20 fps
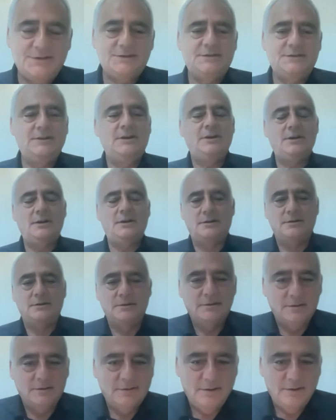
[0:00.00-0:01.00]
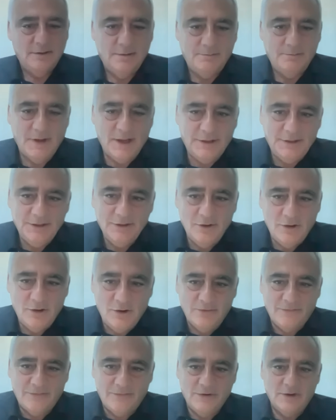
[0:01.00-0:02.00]
still bending
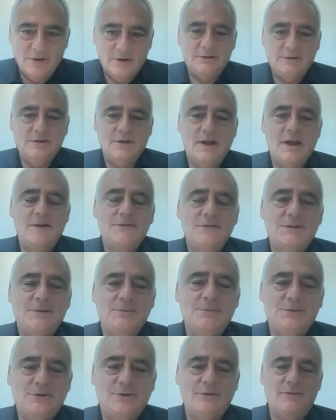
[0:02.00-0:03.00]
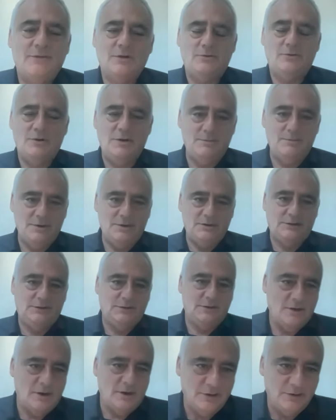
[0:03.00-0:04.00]
over to have some sort of
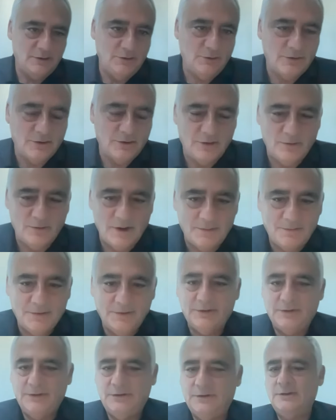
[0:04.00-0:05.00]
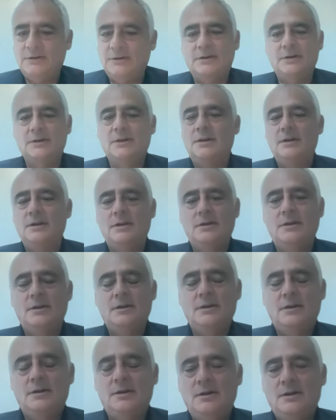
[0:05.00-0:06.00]
agreement on a nuclear weapons
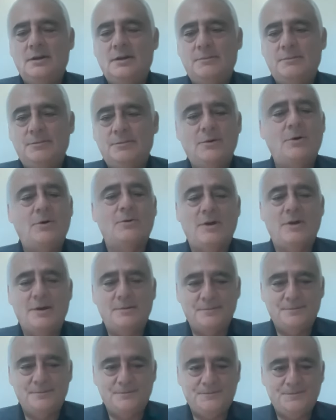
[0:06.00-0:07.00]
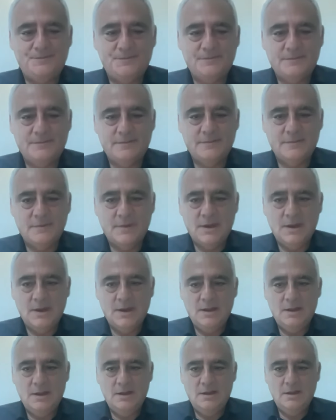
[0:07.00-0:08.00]
program?
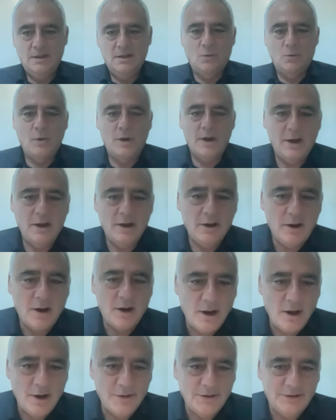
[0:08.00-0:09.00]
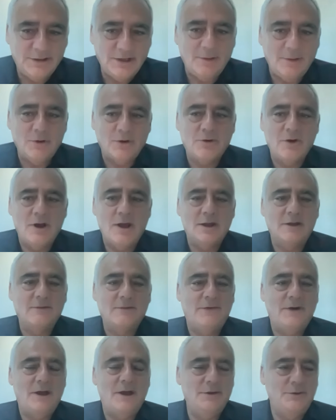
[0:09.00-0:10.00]
Where are the
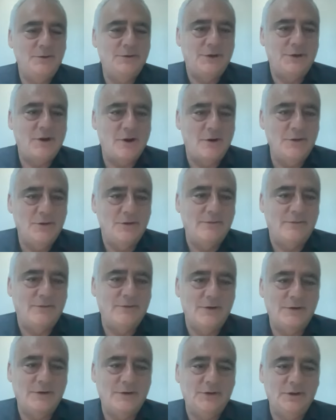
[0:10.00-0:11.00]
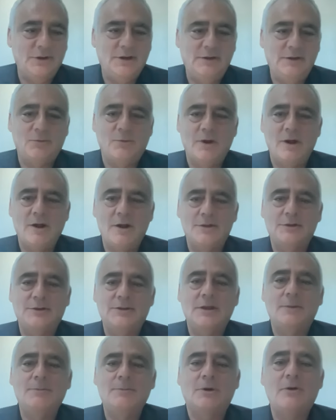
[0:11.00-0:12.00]
democratic values in our universities? Where are the
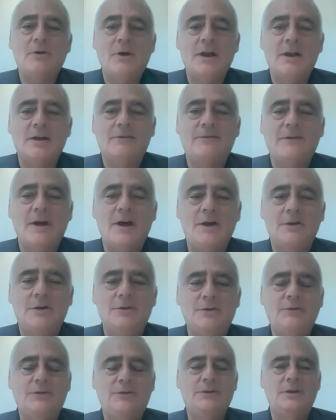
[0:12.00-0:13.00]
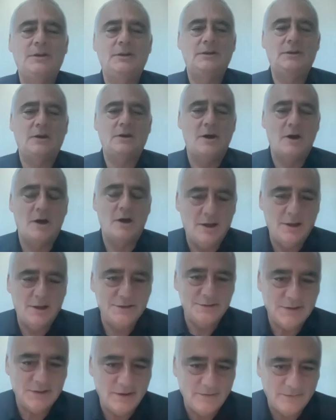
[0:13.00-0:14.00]
democratic values in the
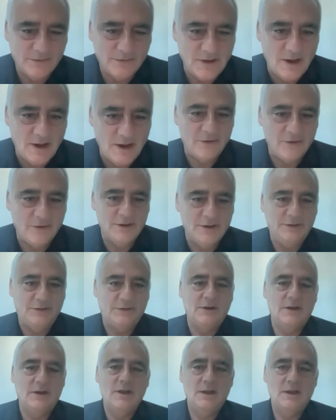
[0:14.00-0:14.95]
halls of governance